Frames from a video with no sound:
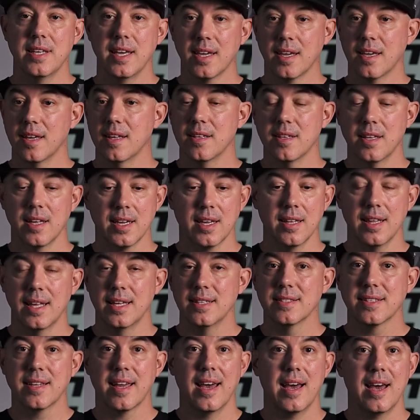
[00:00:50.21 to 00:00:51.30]
taken like a
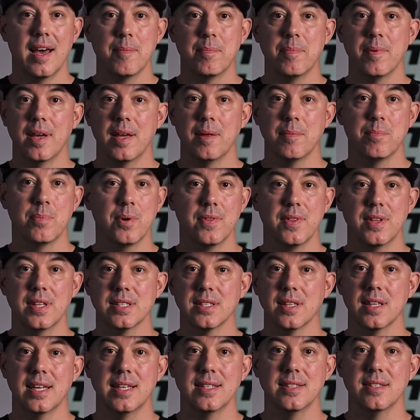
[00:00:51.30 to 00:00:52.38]
lens cap and put
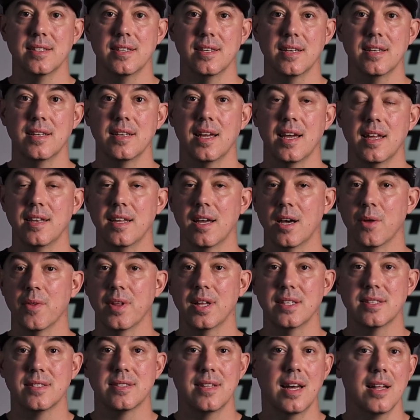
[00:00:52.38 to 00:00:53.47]
this lens in it, and now
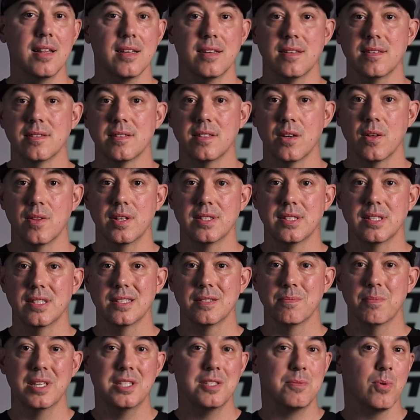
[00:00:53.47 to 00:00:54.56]
they sell it. So this
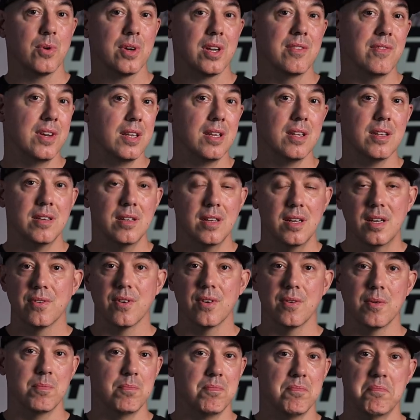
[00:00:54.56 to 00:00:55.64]
is much more convenient
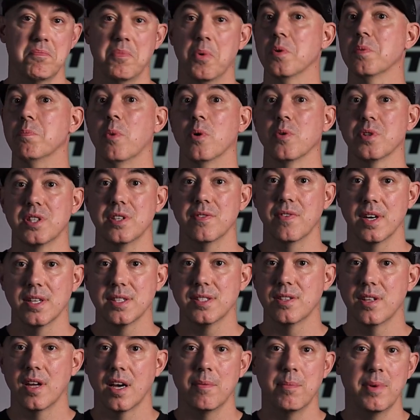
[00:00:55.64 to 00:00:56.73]
for most of
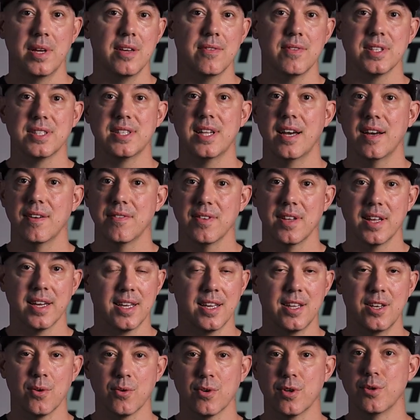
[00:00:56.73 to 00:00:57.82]
us. Not many of us have
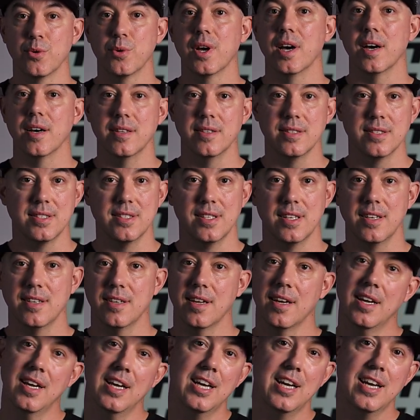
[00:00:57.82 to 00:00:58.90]
glue guns and
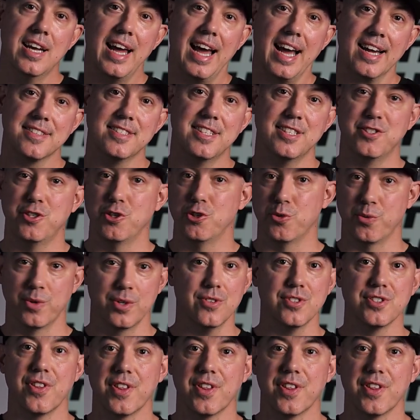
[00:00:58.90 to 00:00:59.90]
access to drills